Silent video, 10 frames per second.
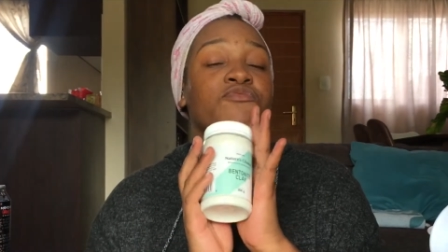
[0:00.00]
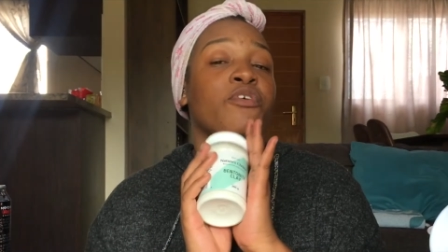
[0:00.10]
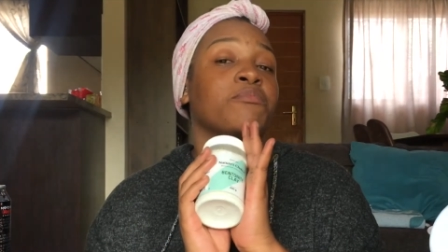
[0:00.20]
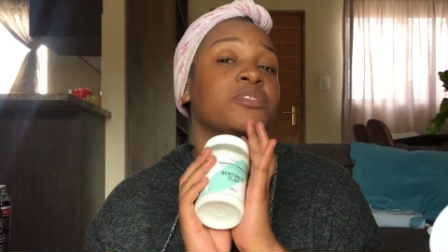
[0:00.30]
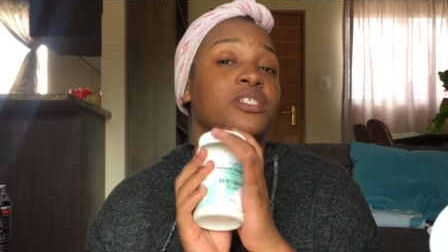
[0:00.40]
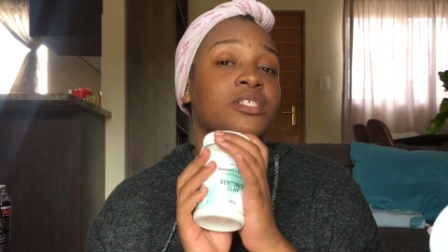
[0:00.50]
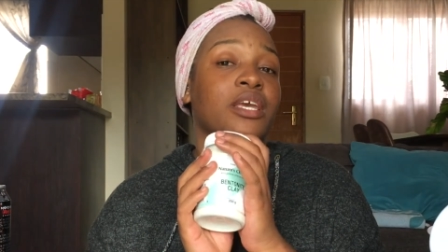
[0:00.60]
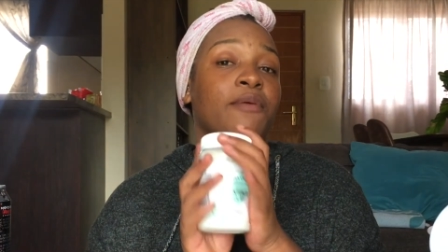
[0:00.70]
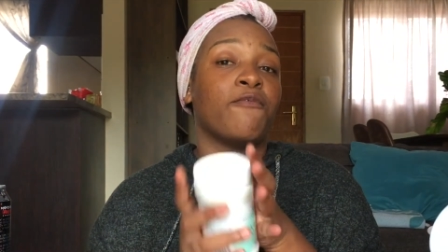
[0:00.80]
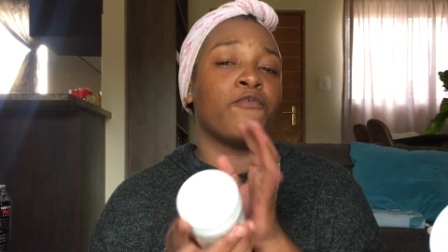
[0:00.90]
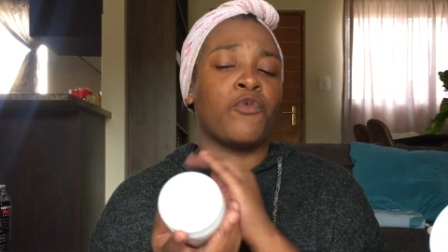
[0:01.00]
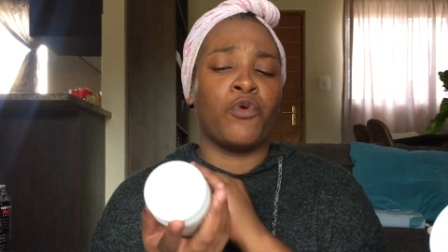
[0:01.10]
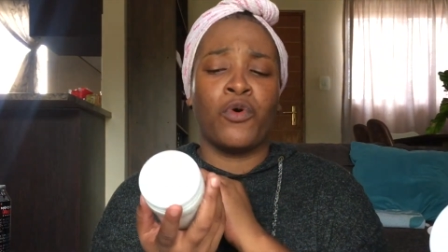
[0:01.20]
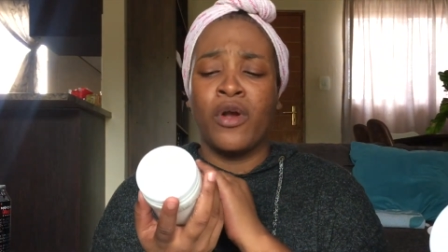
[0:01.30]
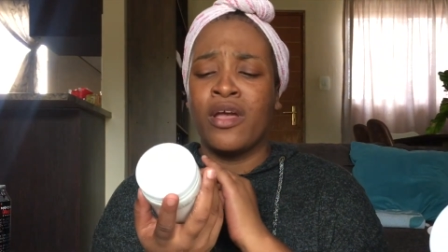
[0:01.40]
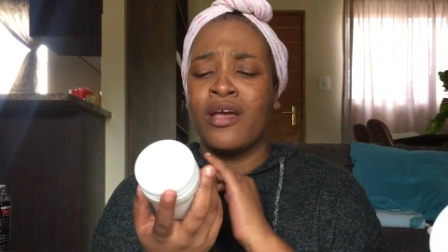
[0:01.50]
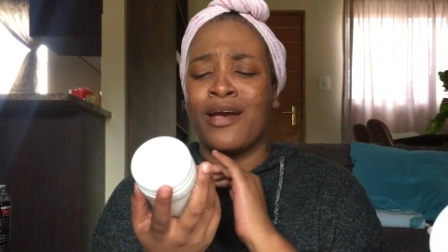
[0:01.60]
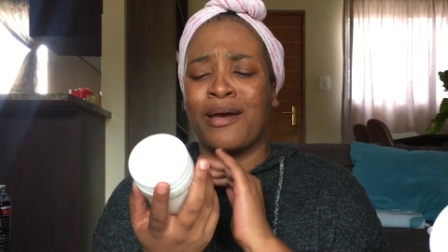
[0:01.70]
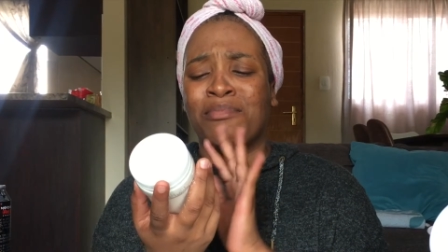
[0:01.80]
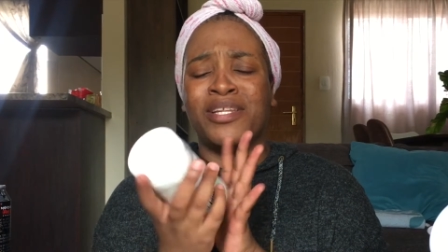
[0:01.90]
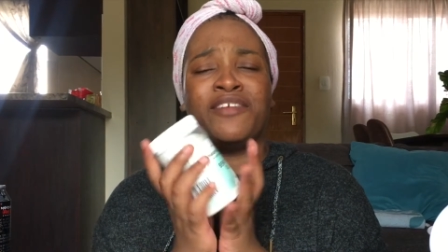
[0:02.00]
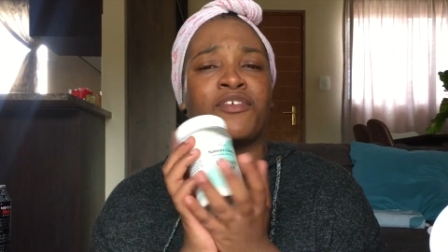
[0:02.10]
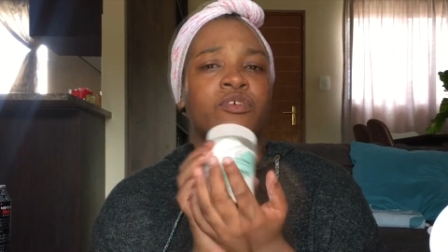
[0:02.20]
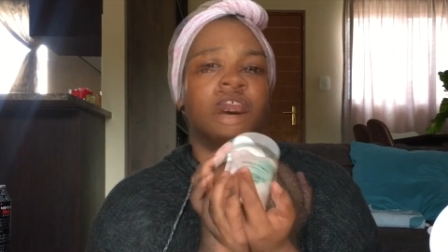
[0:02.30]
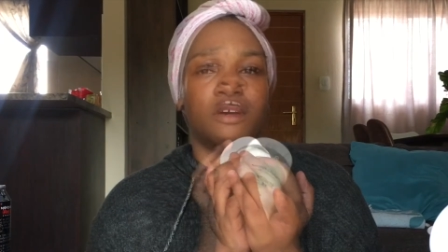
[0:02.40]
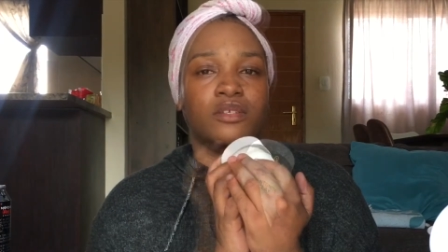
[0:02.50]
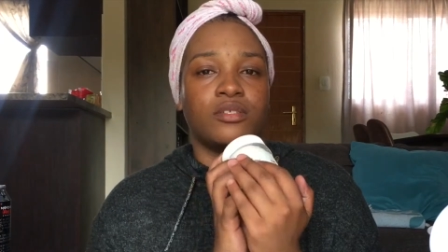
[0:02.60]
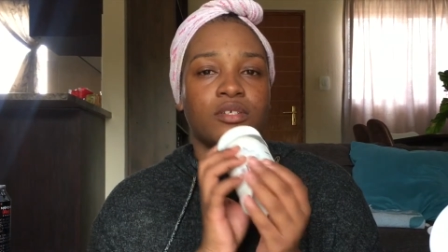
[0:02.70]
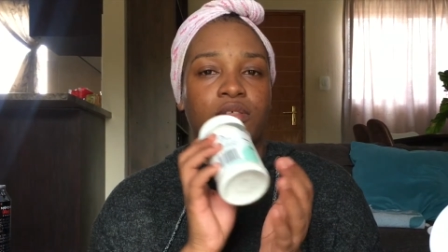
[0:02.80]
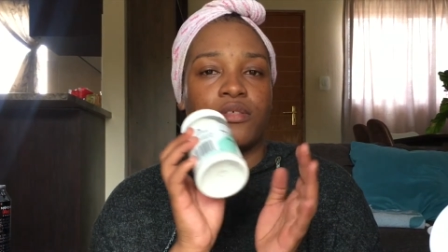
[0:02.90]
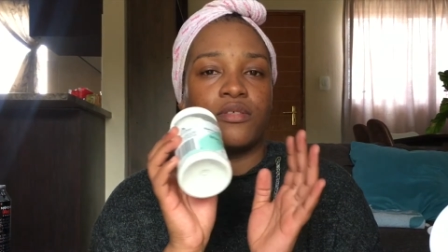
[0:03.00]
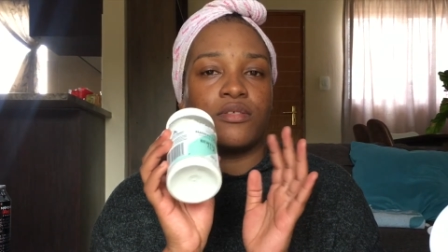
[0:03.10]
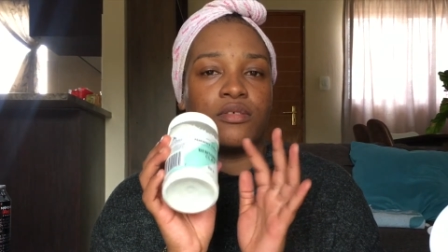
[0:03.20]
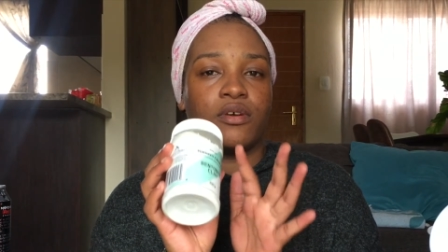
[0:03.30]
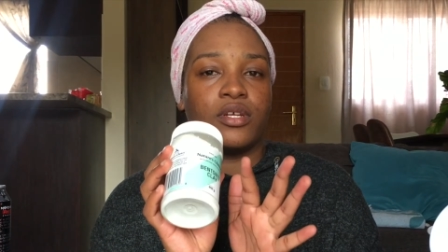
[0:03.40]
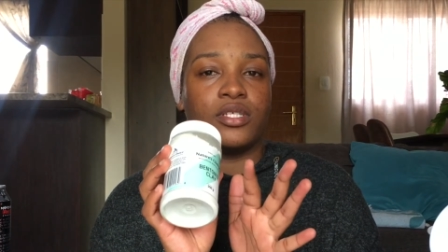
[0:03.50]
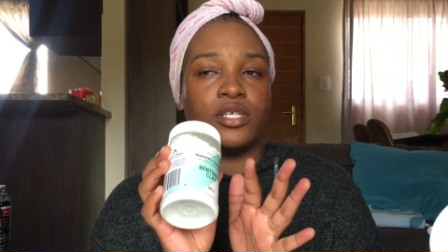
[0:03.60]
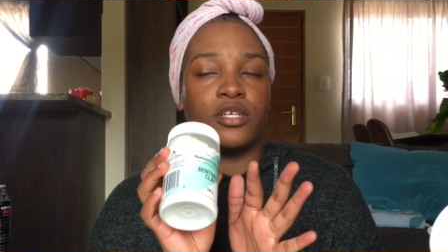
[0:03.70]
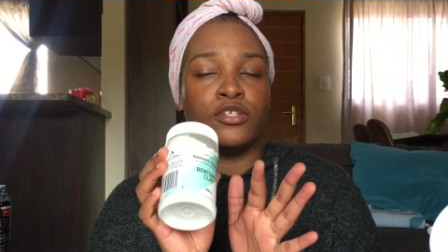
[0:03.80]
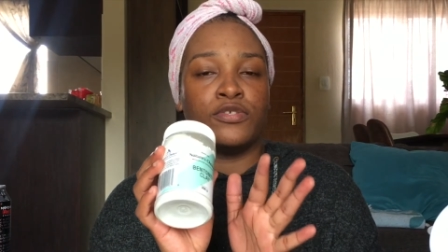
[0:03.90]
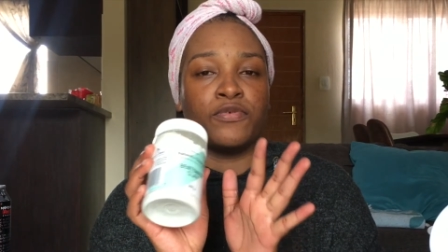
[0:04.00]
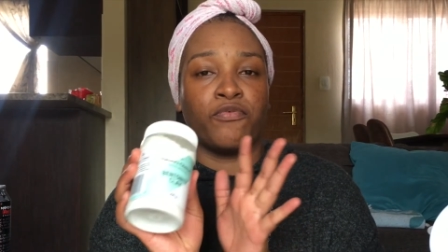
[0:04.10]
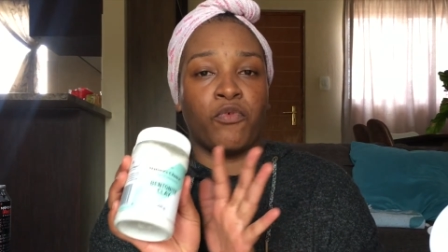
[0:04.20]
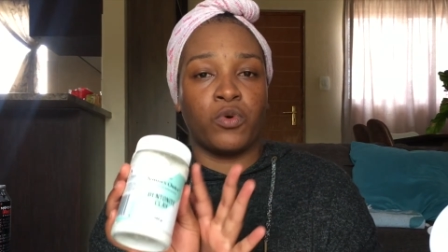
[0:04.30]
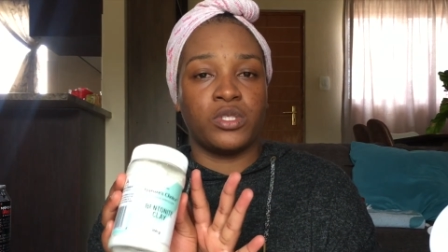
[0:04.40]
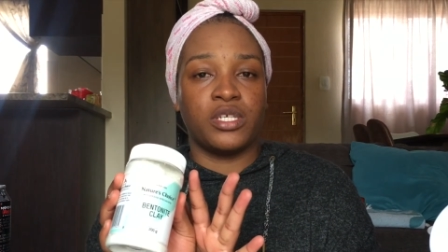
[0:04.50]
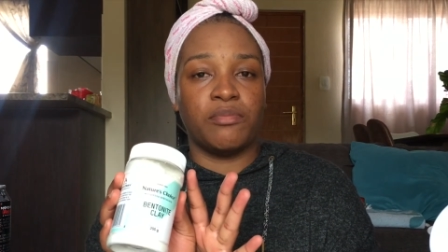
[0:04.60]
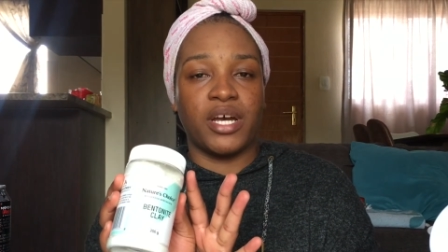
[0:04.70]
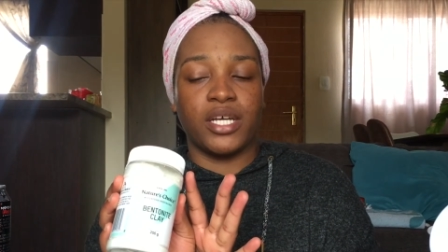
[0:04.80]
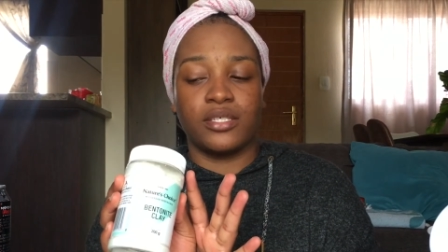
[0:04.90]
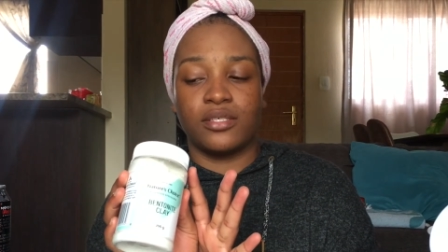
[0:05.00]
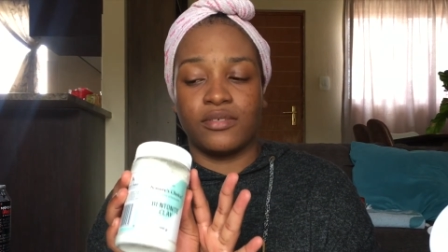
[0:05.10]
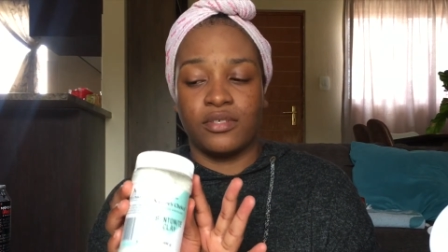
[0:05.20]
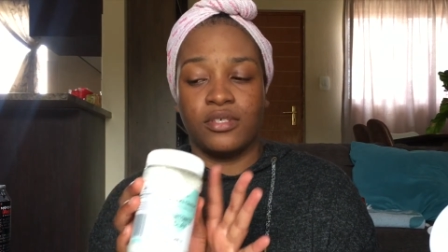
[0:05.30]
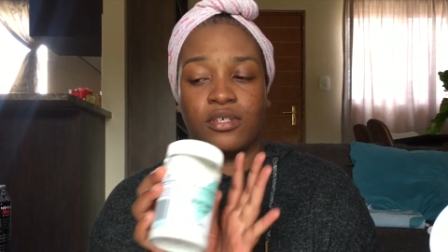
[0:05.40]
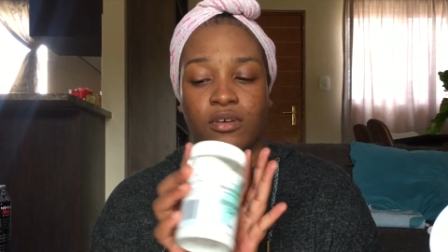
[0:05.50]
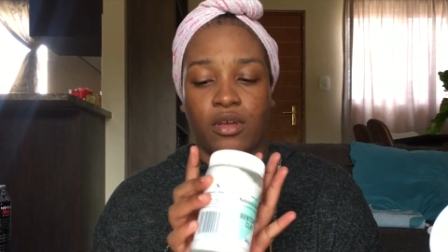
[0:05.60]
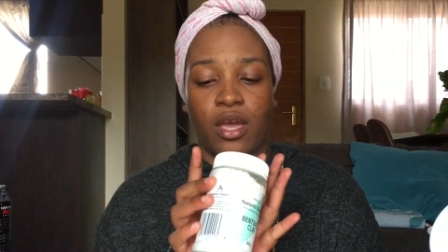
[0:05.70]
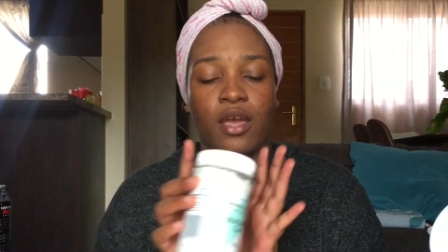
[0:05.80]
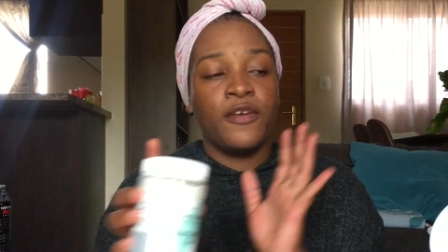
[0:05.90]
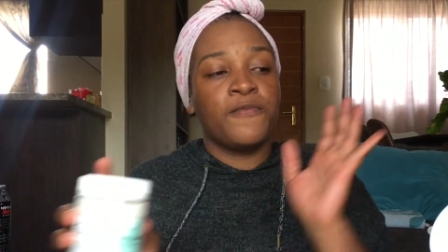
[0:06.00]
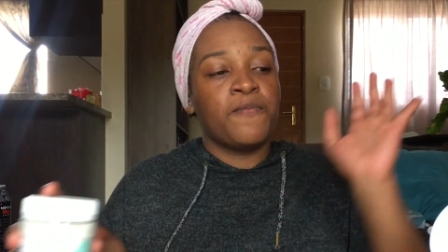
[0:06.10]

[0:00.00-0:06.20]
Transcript: from Dis-Chem for I believe it was about 30 to 40 bucks. Okay.